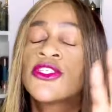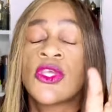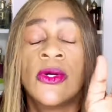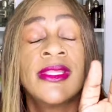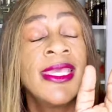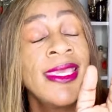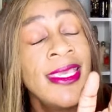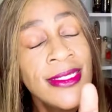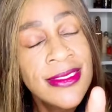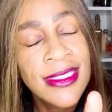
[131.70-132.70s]
Yeah. So there
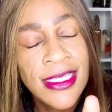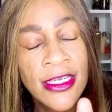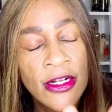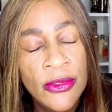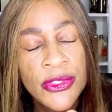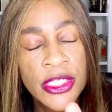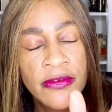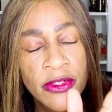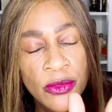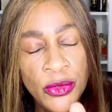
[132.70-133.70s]
is the inclusion
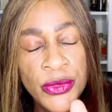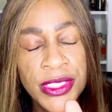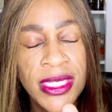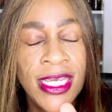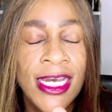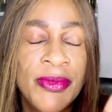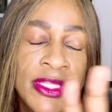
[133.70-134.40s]
of the oud in here,